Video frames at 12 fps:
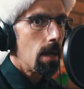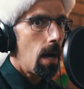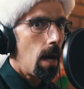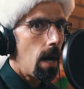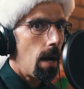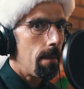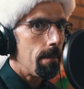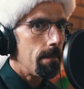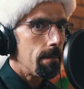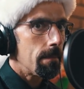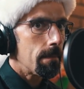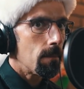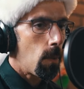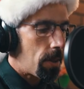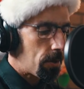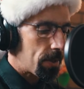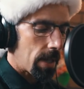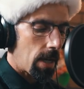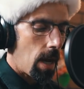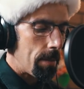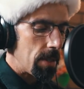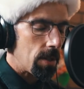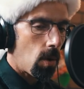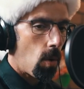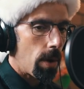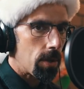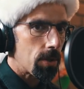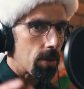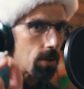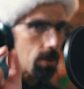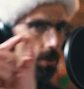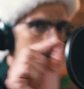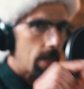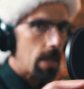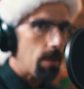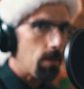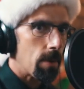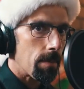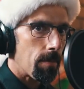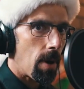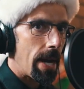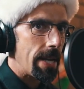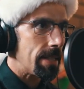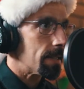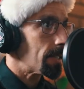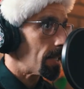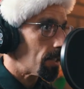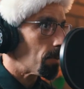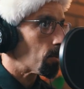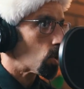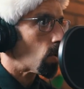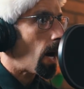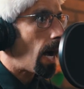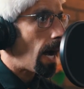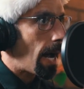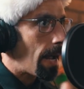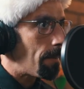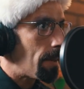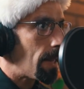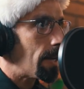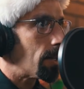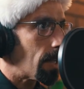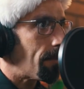Um, whether it's the gummies, the oils, you'll see what the price it says subscribe, and then it'll yeah.